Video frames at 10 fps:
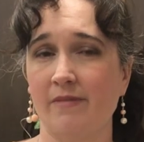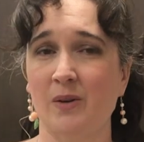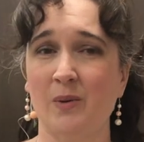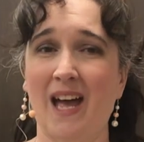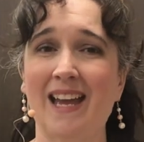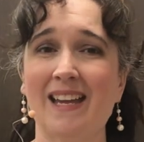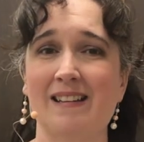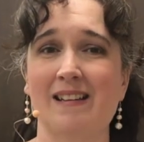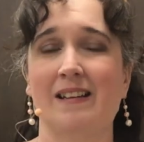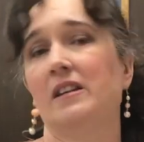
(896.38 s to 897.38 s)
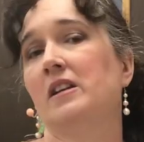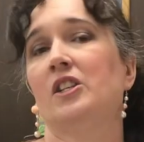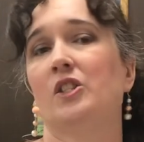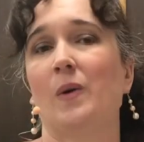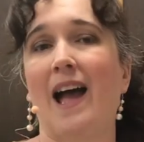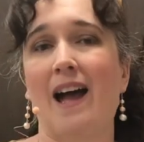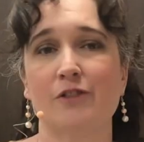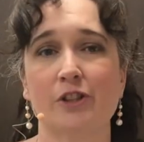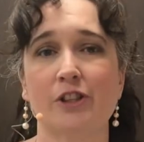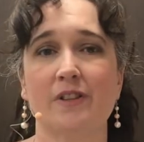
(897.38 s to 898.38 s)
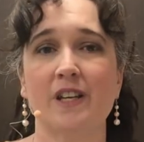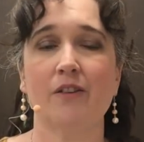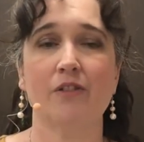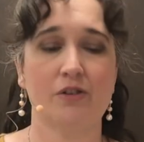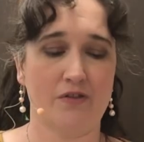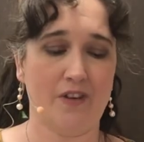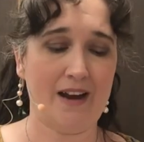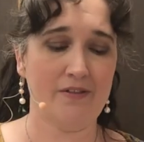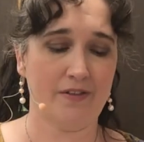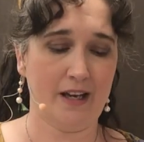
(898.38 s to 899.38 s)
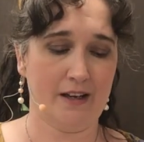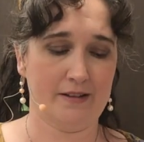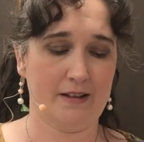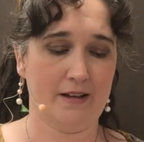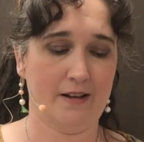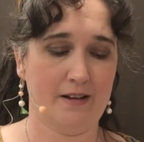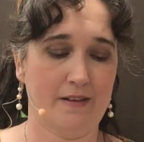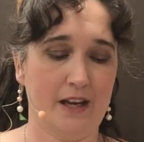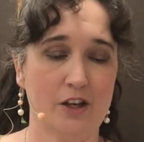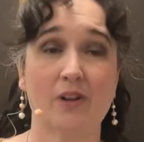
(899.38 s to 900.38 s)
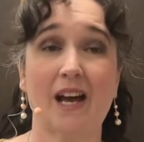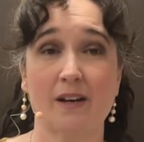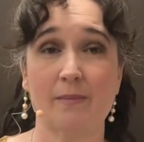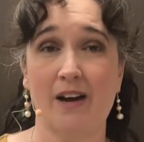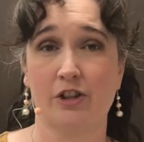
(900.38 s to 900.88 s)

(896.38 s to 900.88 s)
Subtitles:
Okay? So after you think of those 5 things that you like about